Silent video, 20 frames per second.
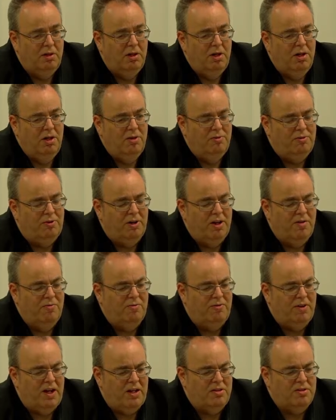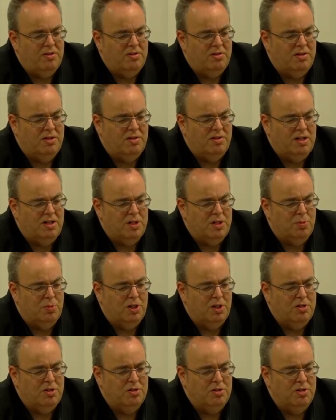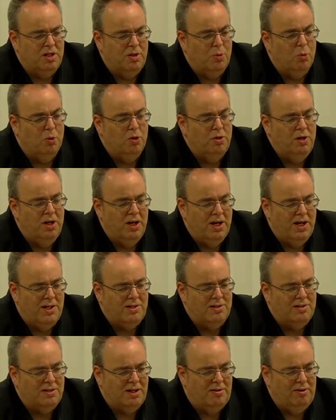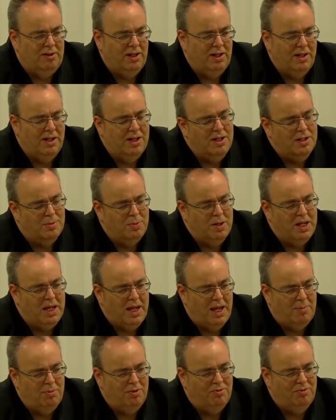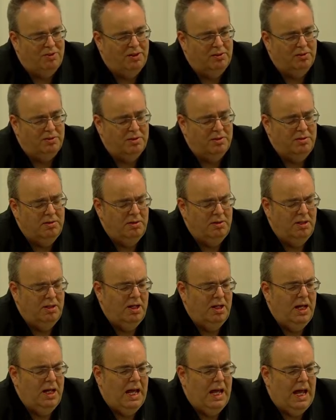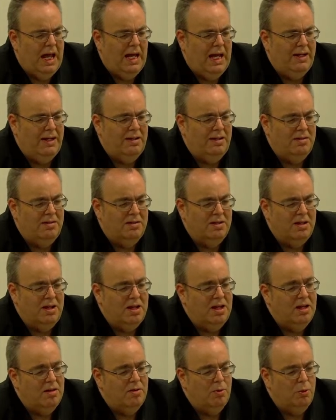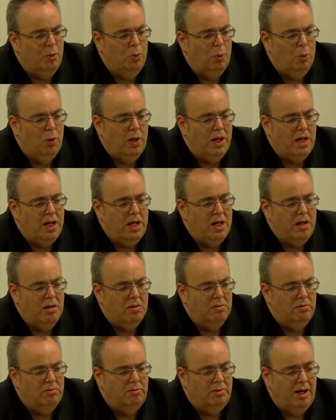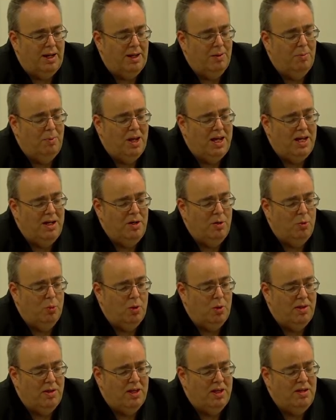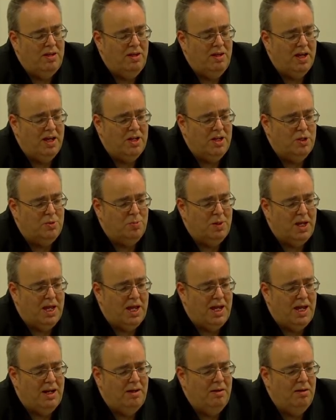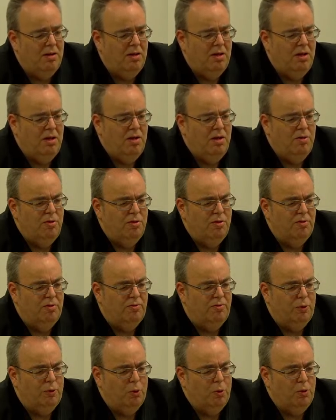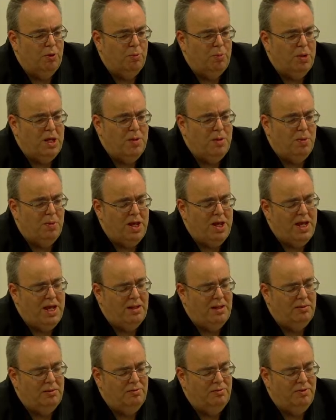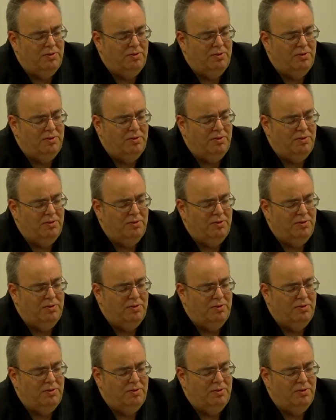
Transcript: For an infectious disease patient, it wouldn't necessarily need to be HEPA filtered. And indeed, we recommend within the HBN that for the PPVL